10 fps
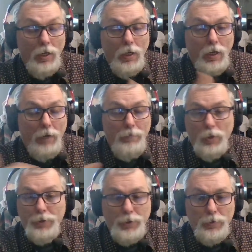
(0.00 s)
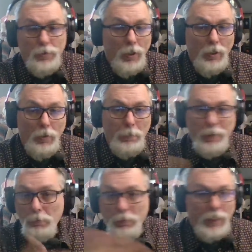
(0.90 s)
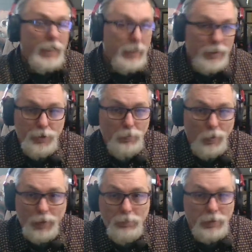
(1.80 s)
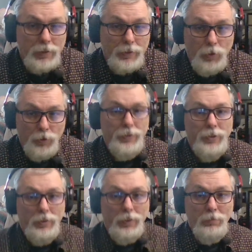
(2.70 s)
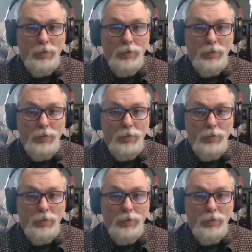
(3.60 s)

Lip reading: I've also been playing this morning because I couldn't sleep,